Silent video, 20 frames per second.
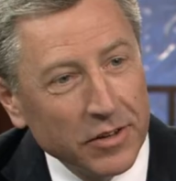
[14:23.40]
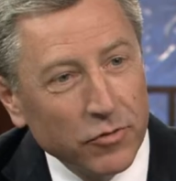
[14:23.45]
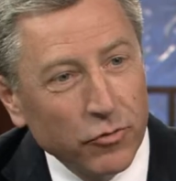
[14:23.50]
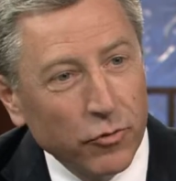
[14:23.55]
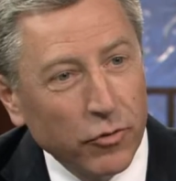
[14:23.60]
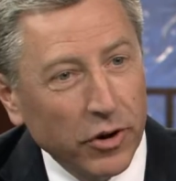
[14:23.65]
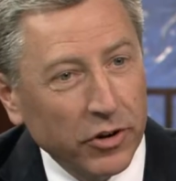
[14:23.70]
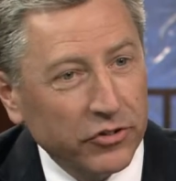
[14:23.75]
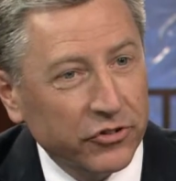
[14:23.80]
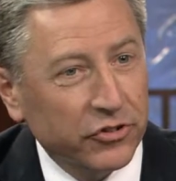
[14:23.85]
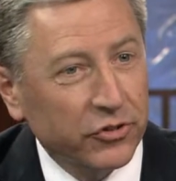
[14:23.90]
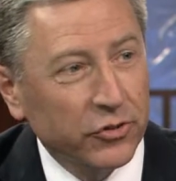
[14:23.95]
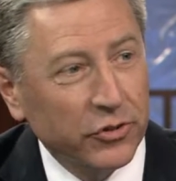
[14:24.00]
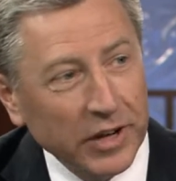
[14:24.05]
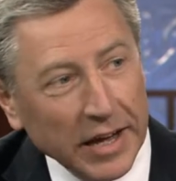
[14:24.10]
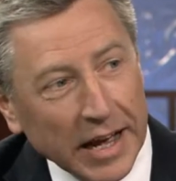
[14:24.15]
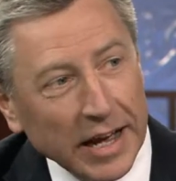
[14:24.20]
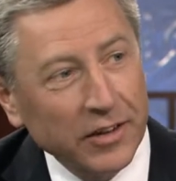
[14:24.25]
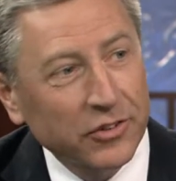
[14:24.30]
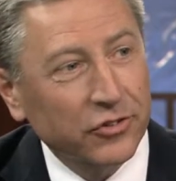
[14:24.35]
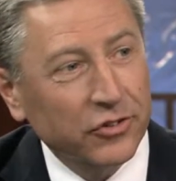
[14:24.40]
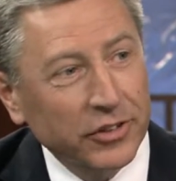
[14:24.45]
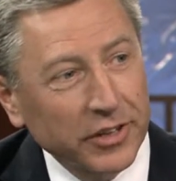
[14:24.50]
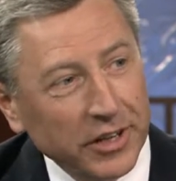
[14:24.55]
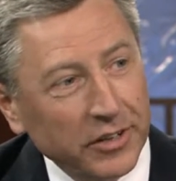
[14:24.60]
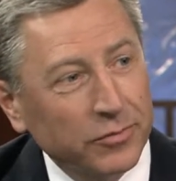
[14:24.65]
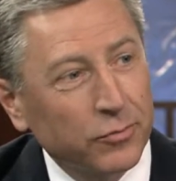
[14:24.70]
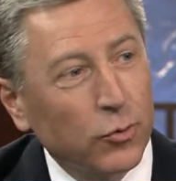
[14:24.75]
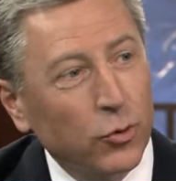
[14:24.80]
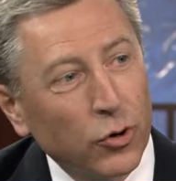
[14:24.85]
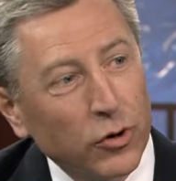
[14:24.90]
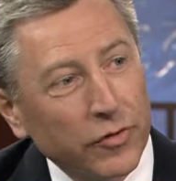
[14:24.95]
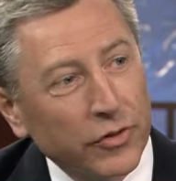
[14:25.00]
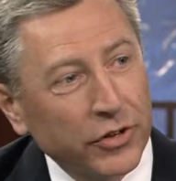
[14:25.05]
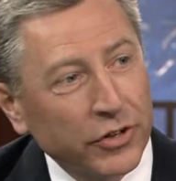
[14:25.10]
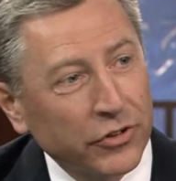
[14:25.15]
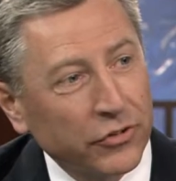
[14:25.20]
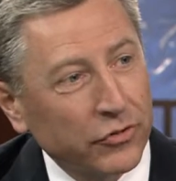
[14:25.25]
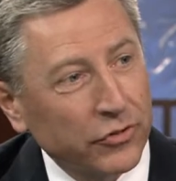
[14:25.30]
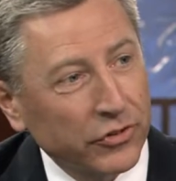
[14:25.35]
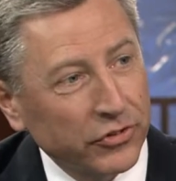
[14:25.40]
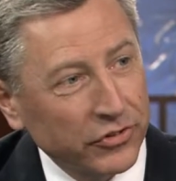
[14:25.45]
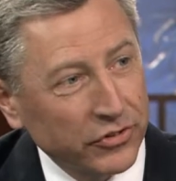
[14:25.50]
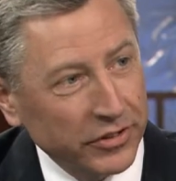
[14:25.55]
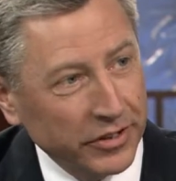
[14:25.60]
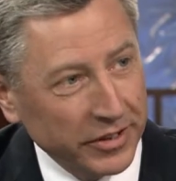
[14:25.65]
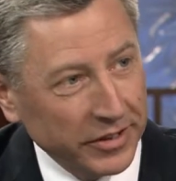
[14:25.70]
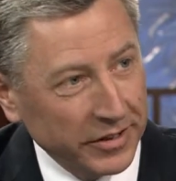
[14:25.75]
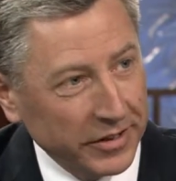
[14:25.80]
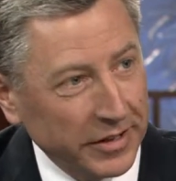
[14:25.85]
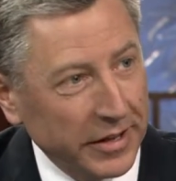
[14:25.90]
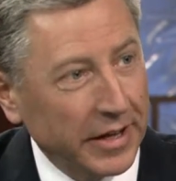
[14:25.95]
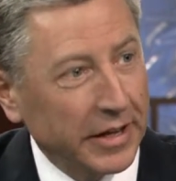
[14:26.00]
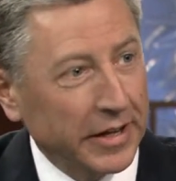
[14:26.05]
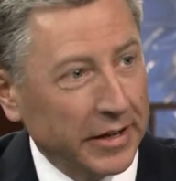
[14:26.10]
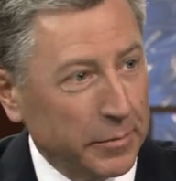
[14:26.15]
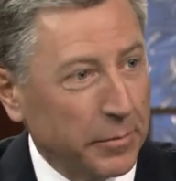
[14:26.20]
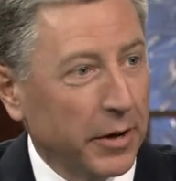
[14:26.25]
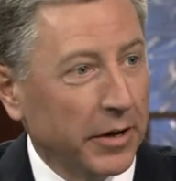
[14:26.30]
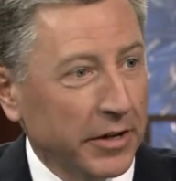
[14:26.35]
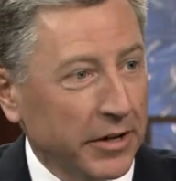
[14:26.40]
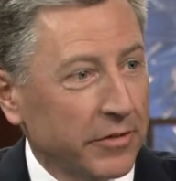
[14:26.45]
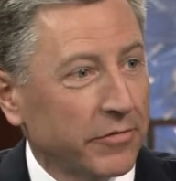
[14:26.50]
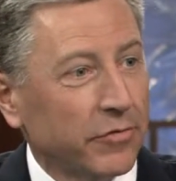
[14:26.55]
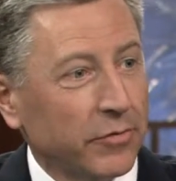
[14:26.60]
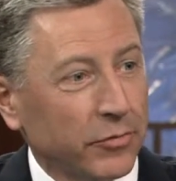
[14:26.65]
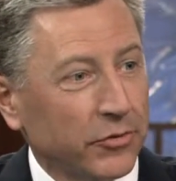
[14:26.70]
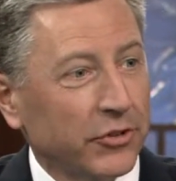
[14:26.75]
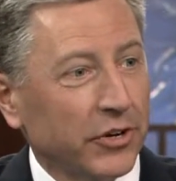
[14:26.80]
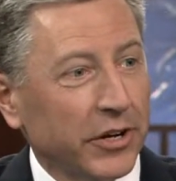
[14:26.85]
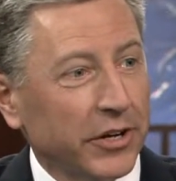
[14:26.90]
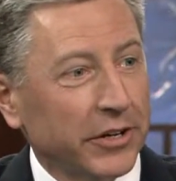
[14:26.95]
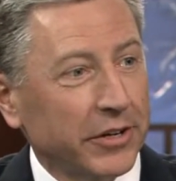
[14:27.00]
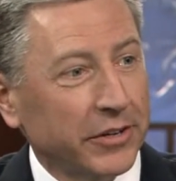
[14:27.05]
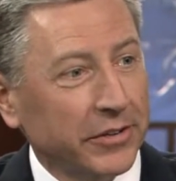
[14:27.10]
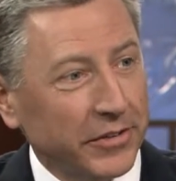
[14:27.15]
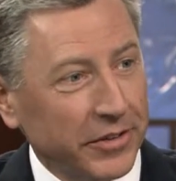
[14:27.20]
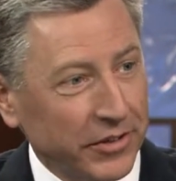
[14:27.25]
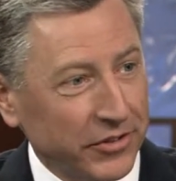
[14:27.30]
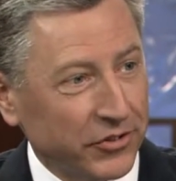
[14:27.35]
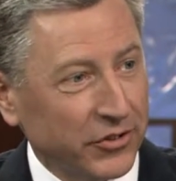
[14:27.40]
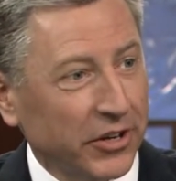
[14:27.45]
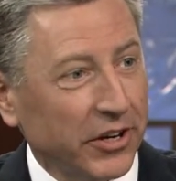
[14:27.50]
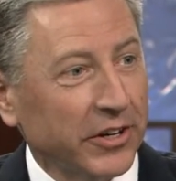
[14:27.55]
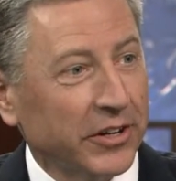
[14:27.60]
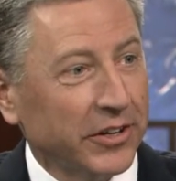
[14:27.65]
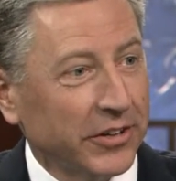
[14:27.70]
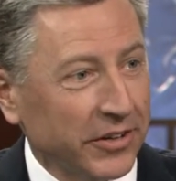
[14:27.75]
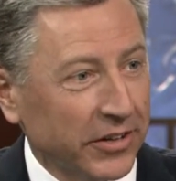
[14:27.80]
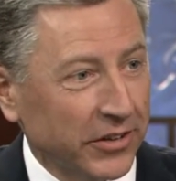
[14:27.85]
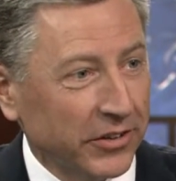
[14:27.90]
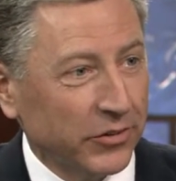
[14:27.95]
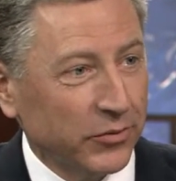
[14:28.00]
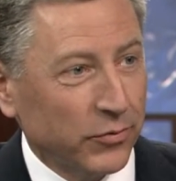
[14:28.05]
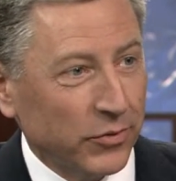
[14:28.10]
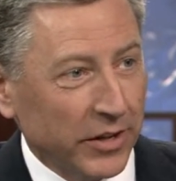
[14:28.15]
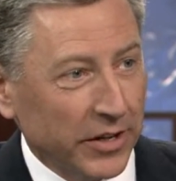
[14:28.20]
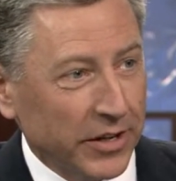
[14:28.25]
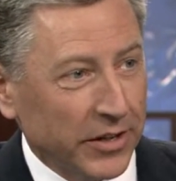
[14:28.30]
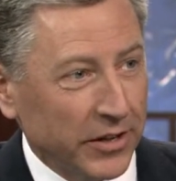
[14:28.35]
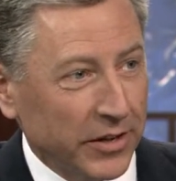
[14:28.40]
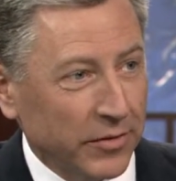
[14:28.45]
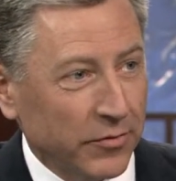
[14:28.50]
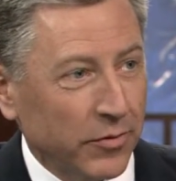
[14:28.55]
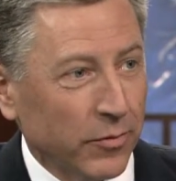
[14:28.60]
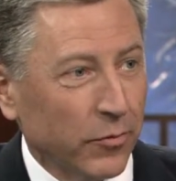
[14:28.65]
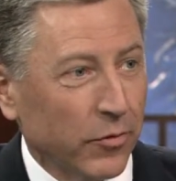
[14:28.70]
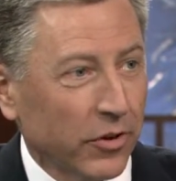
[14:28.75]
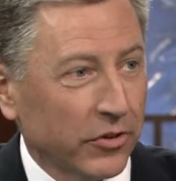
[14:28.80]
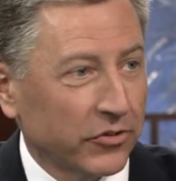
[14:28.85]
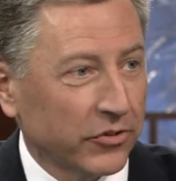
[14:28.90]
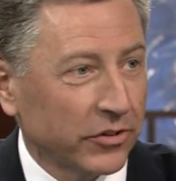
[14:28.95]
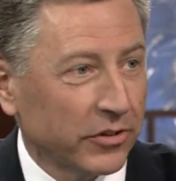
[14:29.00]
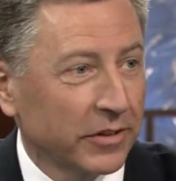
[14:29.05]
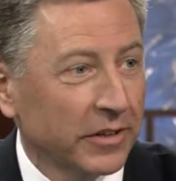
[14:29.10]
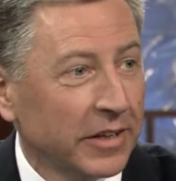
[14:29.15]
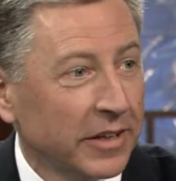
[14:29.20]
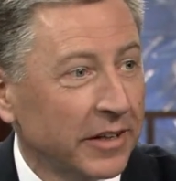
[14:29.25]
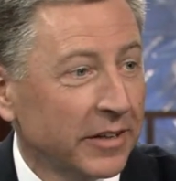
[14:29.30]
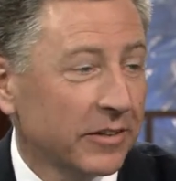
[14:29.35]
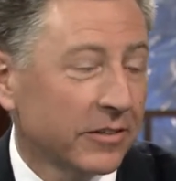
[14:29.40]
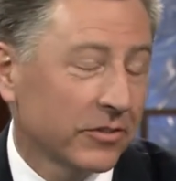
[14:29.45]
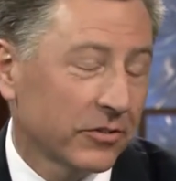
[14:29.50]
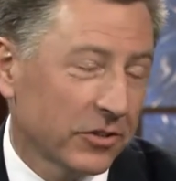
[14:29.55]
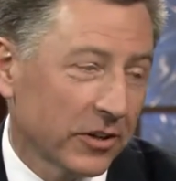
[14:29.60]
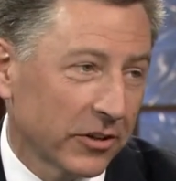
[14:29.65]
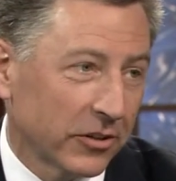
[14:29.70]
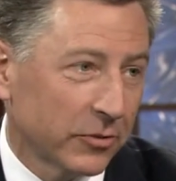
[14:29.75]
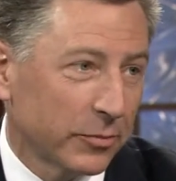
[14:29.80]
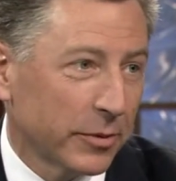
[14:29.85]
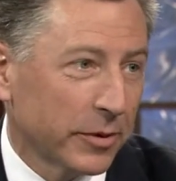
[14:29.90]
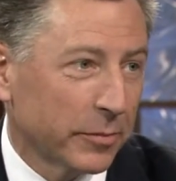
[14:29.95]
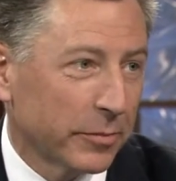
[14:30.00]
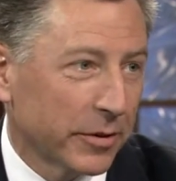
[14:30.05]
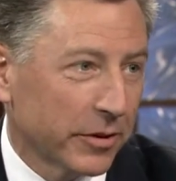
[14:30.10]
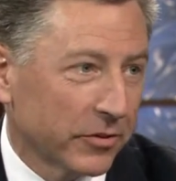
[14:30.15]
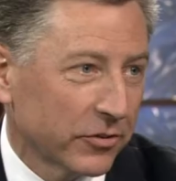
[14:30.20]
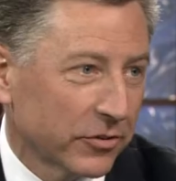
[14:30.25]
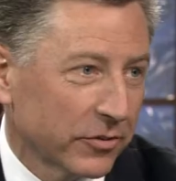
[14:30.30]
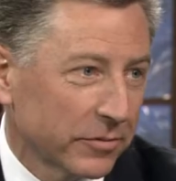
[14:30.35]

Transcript: Russia actually has more of an interest in getting money from China yeah. than China does anything from Russia. China's being patient.